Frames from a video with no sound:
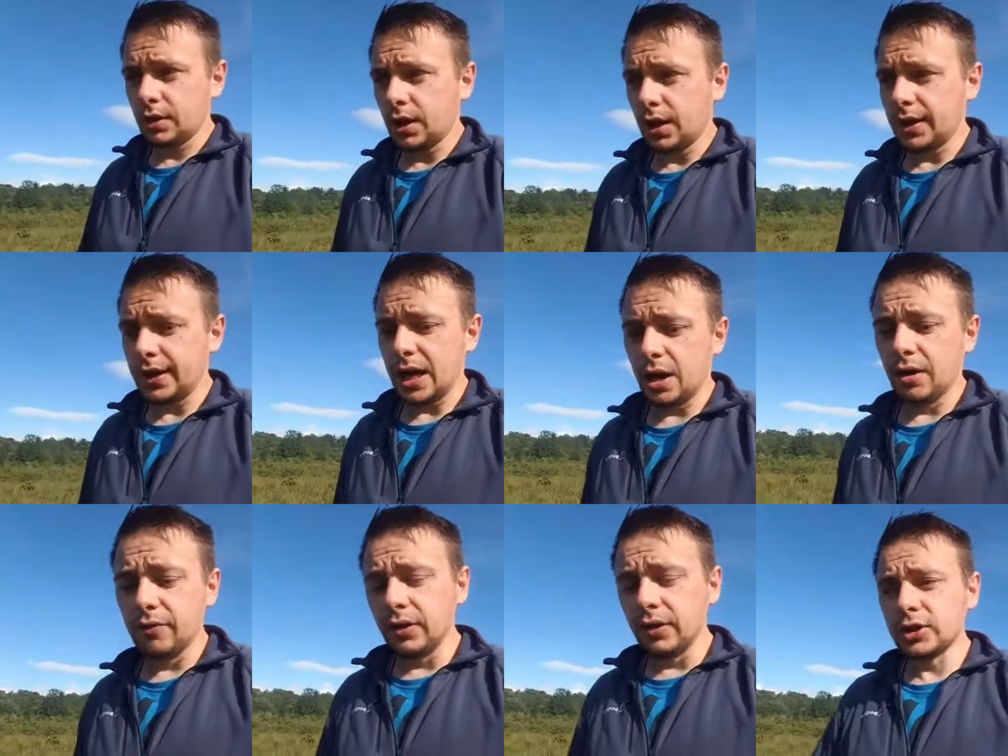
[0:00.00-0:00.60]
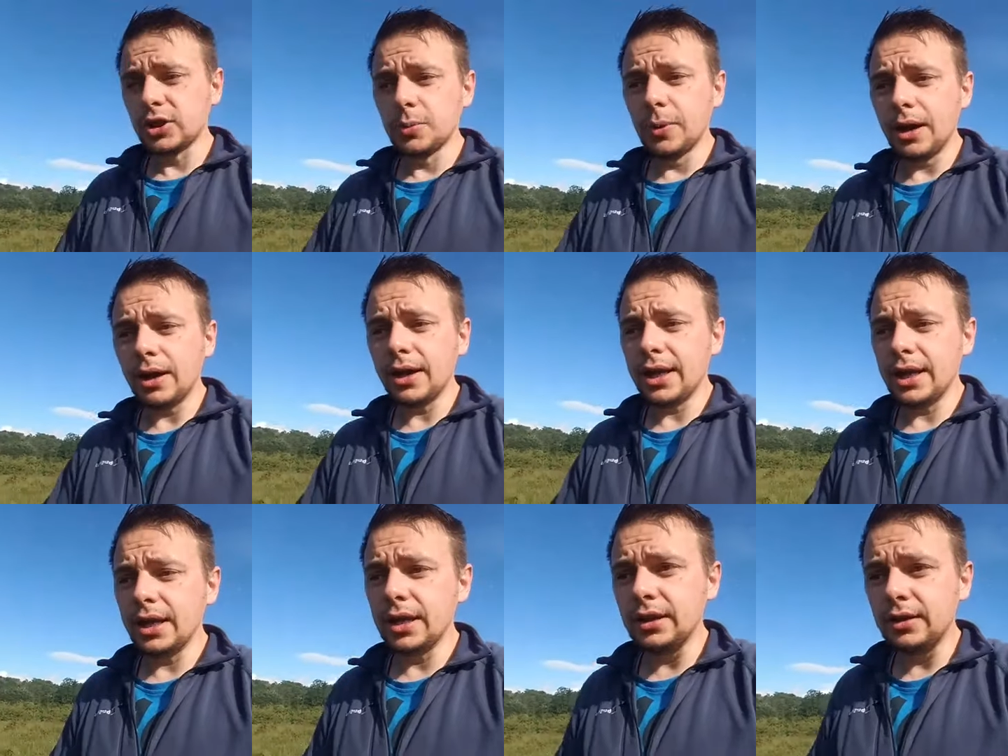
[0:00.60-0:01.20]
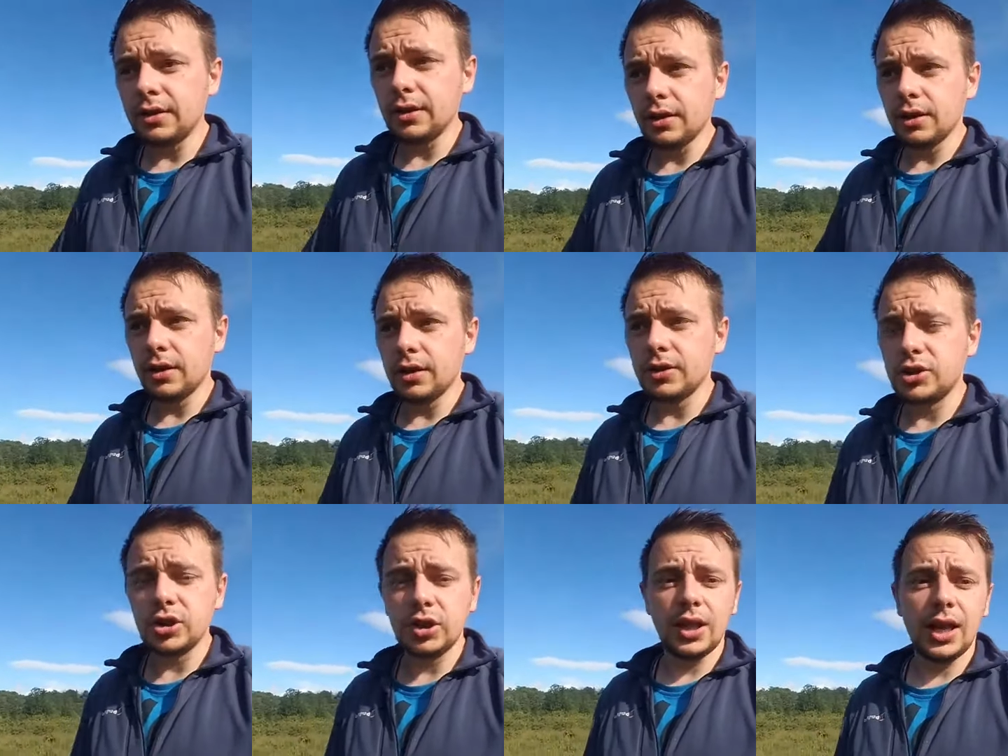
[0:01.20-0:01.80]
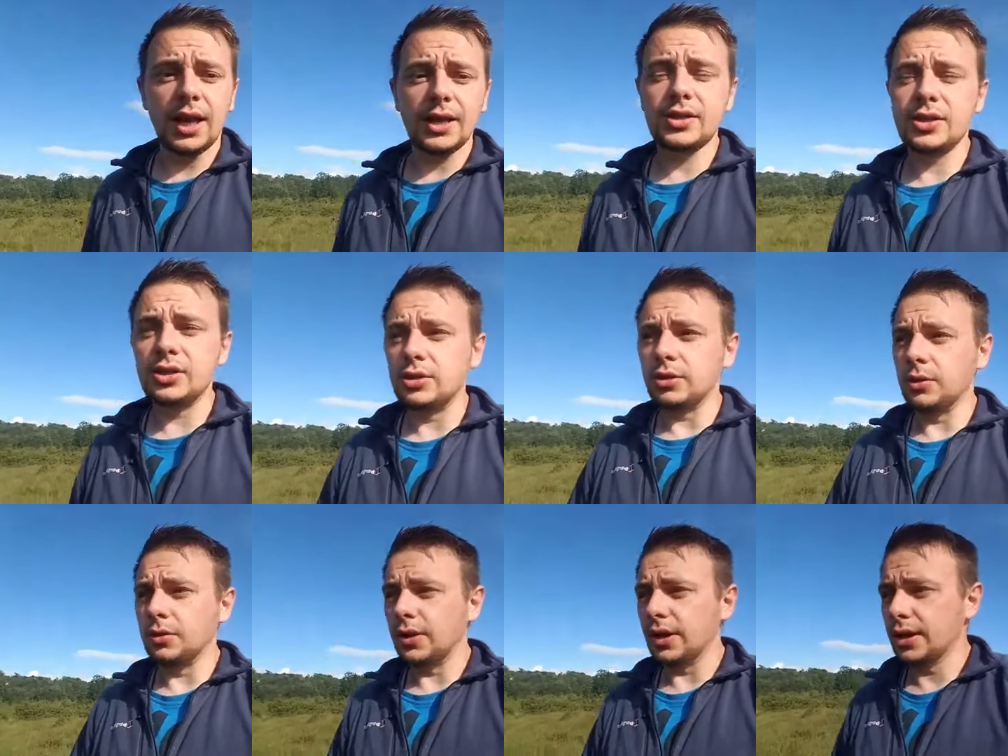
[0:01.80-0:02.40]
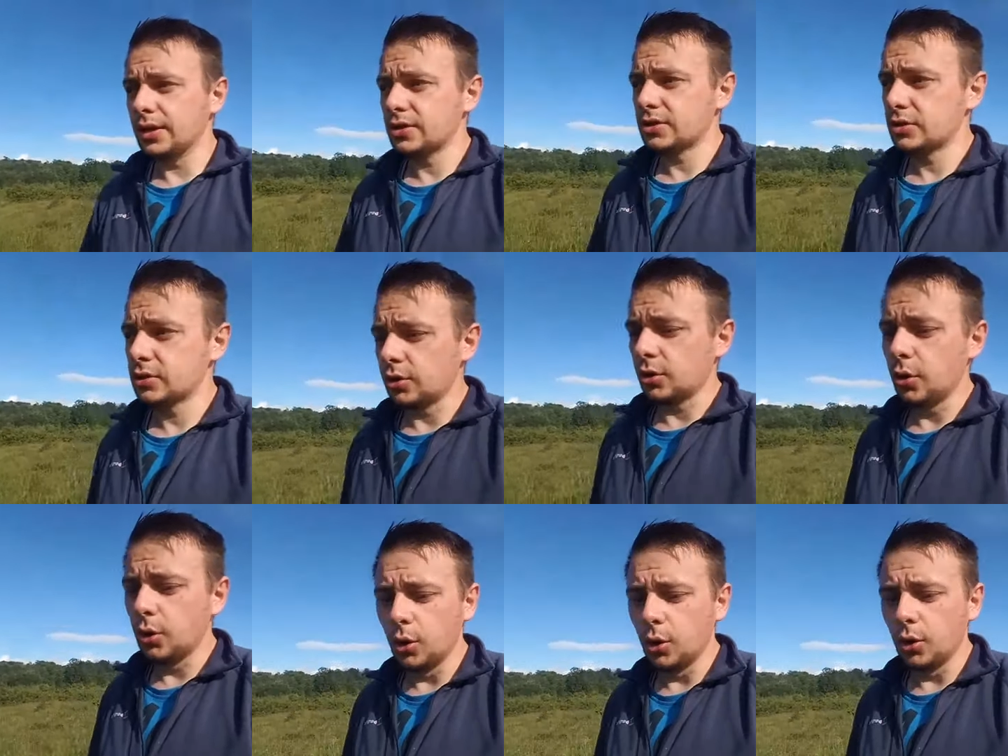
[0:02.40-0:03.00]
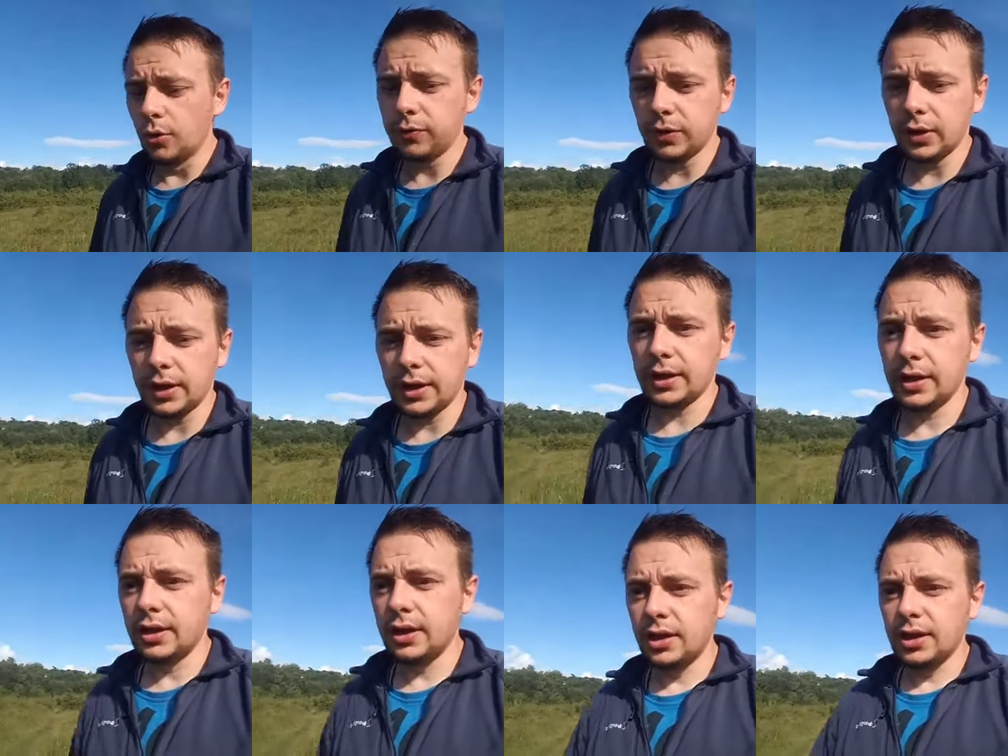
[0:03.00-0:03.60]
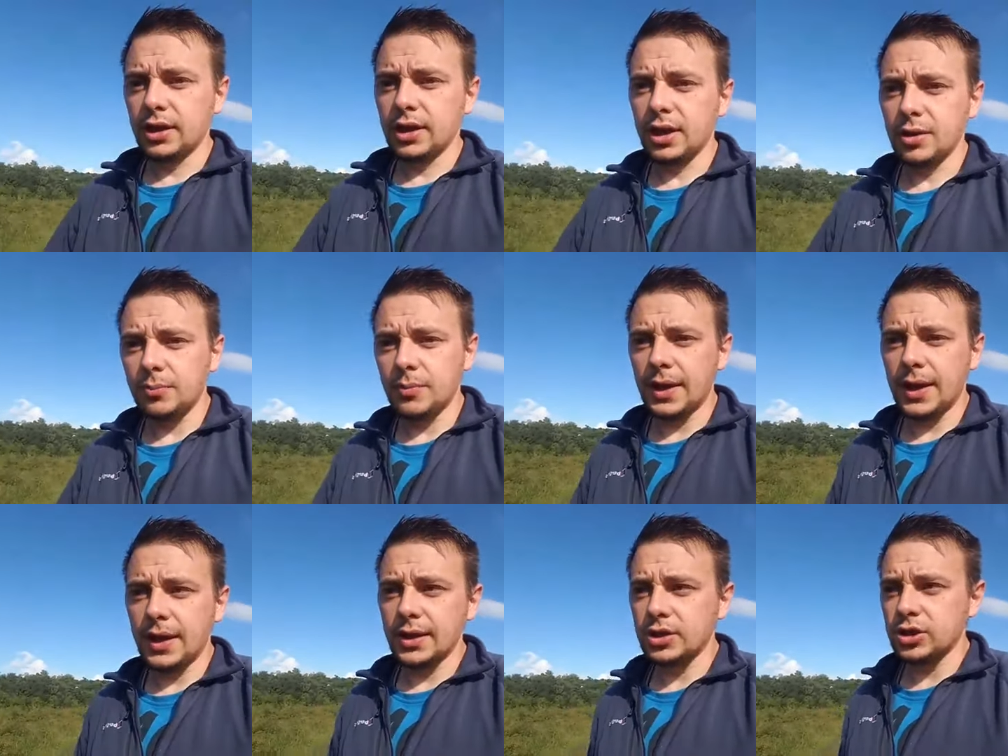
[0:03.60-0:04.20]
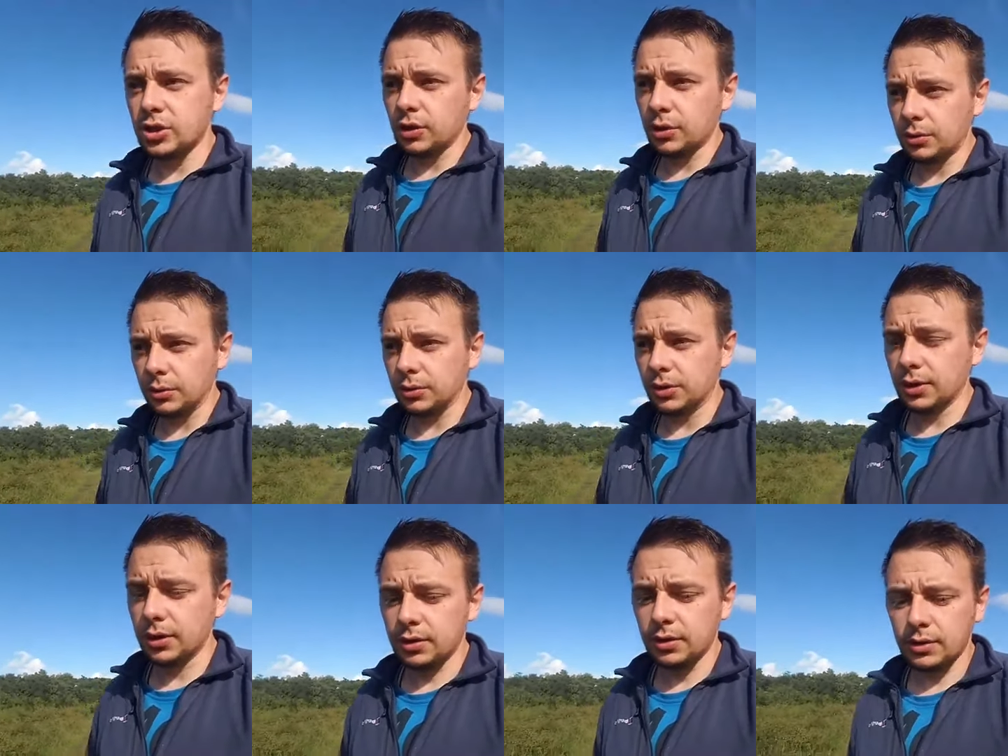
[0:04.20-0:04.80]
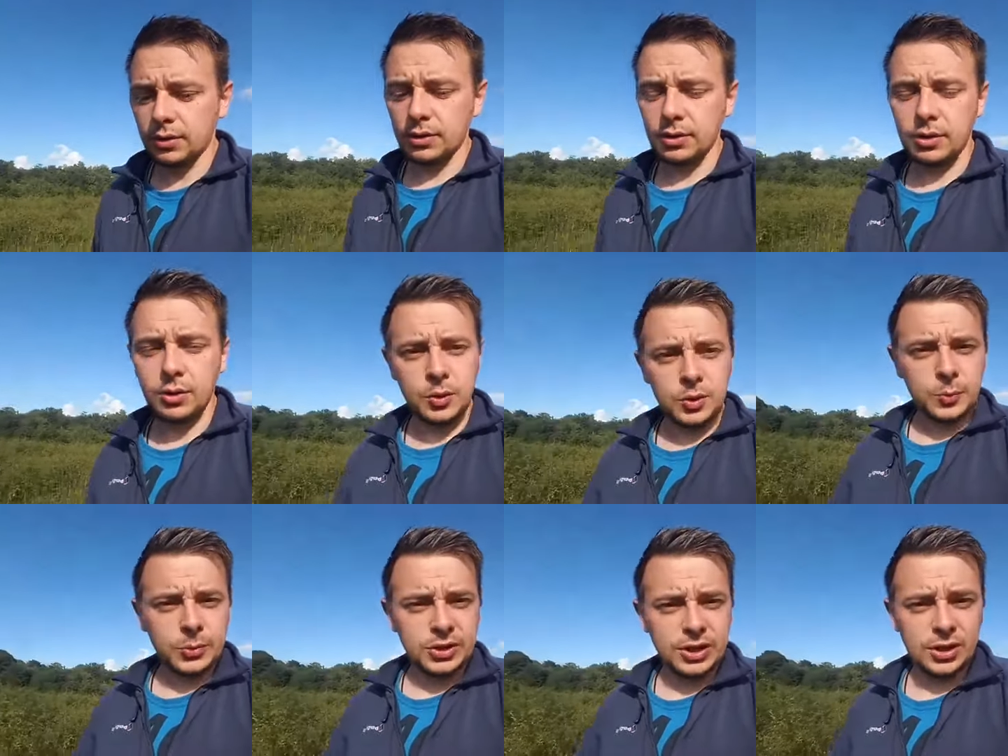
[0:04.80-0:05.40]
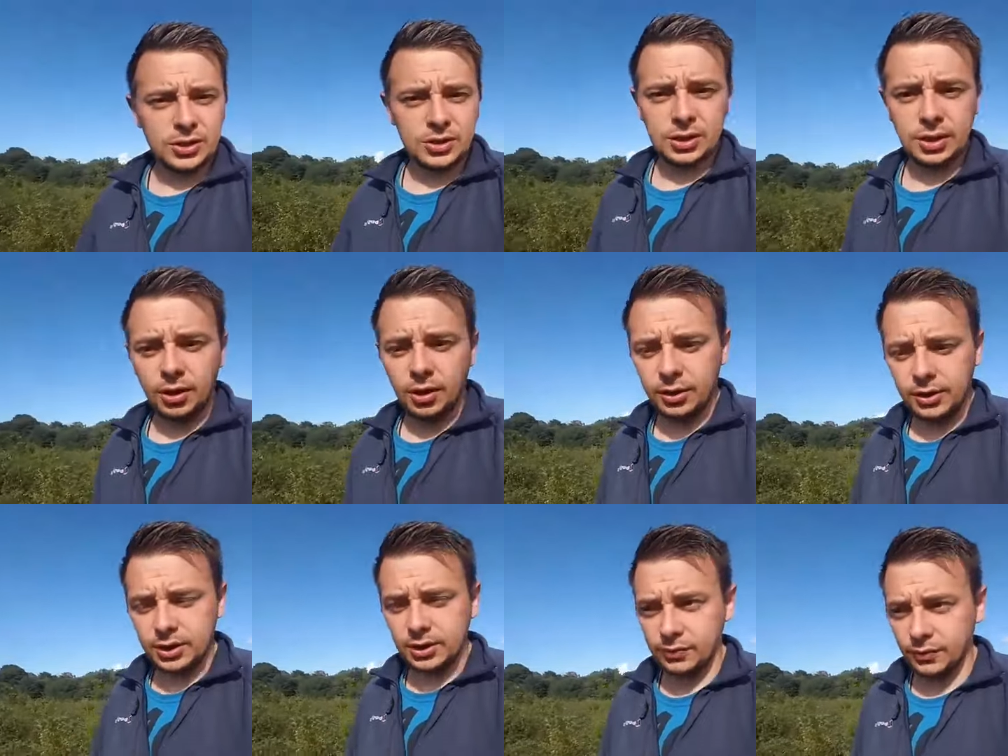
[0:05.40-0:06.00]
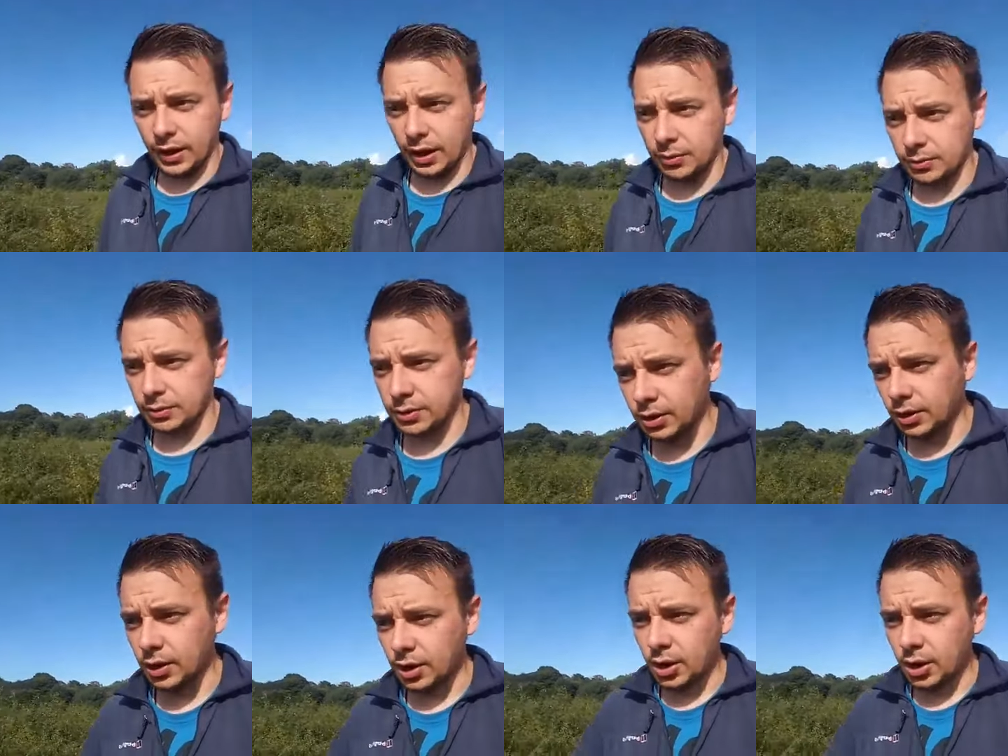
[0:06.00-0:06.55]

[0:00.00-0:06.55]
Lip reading: And now I've only come out in July to do this, so hopefully in May, June there was potentially orchids found,